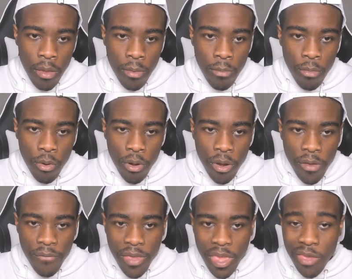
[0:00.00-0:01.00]
more
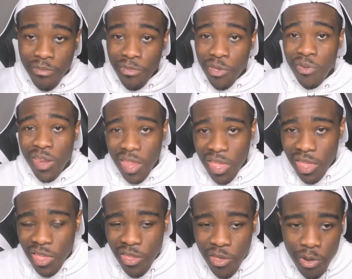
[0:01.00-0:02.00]
of a
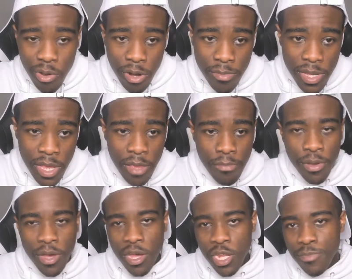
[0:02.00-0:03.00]
community. You know what I'm saying?
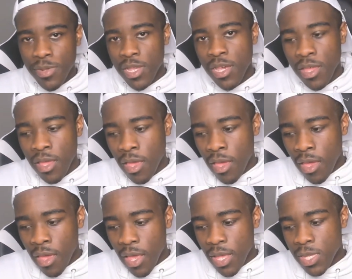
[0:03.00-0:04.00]
Put 100%
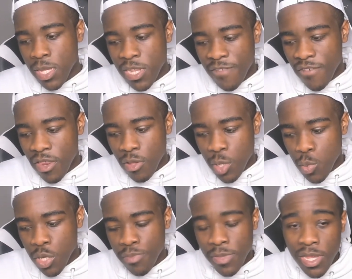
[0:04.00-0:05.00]
into these videos,
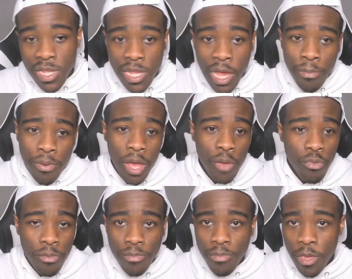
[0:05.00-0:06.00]
which means I probably
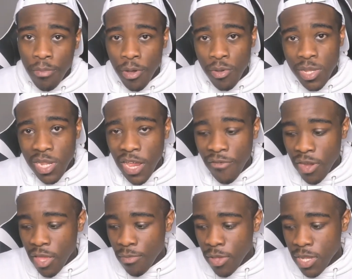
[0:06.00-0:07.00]
won't be posting every
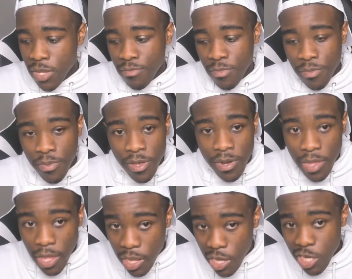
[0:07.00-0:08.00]
day because I'm gonna be putting
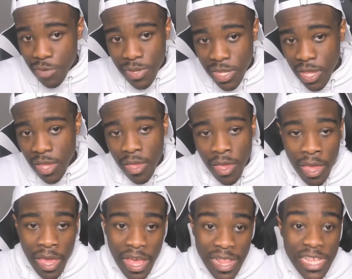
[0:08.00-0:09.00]
like 100%.
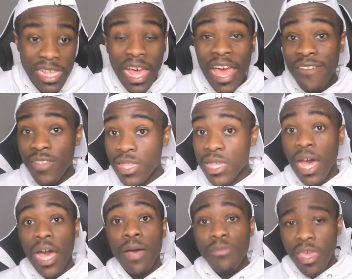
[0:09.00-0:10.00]
Unless I have the
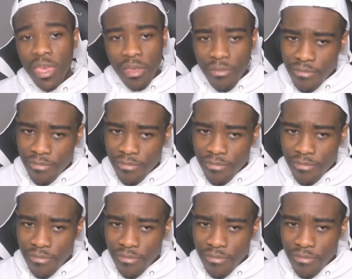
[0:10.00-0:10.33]
time, yeah,